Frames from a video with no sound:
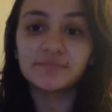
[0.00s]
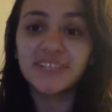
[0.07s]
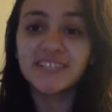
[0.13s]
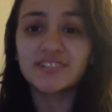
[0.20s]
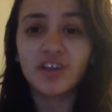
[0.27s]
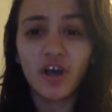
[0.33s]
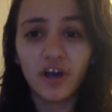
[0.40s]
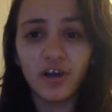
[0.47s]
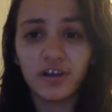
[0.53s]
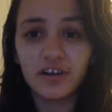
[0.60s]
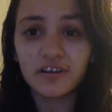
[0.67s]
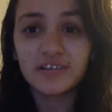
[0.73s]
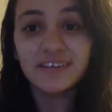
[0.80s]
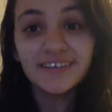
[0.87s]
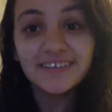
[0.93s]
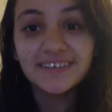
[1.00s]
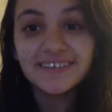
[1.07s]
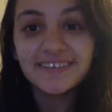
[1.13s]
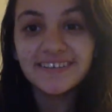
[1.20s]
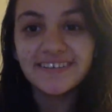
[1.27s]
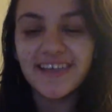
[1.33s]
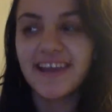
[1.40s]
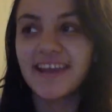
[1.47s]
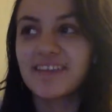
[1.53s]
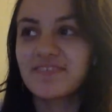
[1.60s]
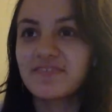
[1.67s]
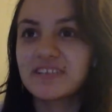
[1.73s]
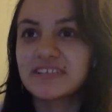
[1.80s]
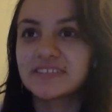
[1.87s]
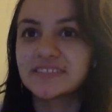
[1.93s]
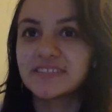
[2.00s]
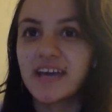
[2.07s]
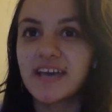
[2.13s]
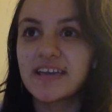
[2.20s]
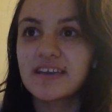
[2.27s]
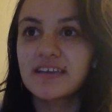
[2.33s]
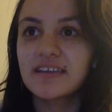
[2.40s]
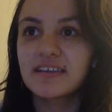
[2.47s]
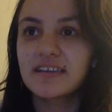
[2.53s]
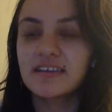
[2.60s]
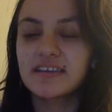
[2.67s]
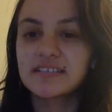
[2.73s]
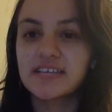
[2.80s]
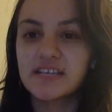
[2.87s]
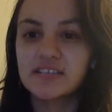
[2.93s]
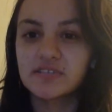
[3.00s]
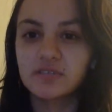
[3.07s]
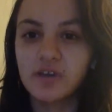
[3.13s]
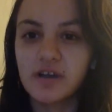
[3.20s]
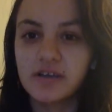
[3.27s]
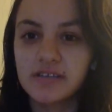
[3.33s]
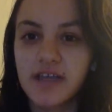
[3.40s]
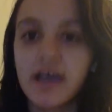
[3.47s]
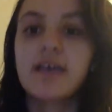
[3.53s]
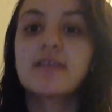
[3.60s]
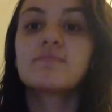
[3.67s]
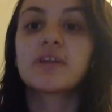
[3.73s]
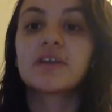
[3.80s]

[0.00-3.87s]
It's hard, and I feel like it takes a long time,